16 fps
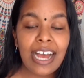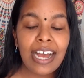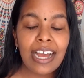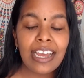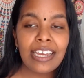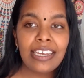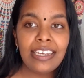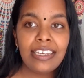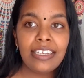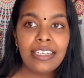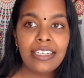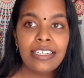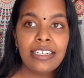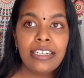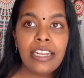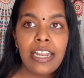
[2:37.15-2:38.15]

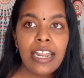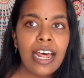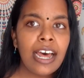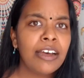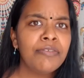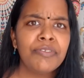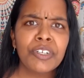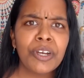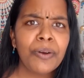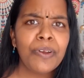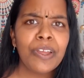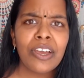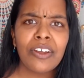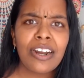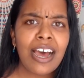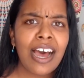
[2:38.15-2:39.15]
I loved
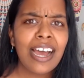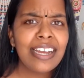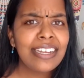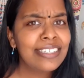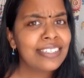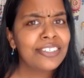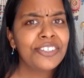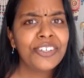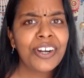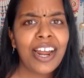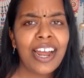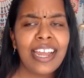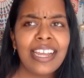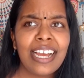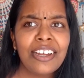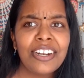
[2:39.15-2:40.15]
going on hikes and
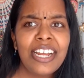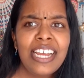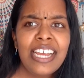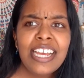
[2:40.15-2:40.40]
trying out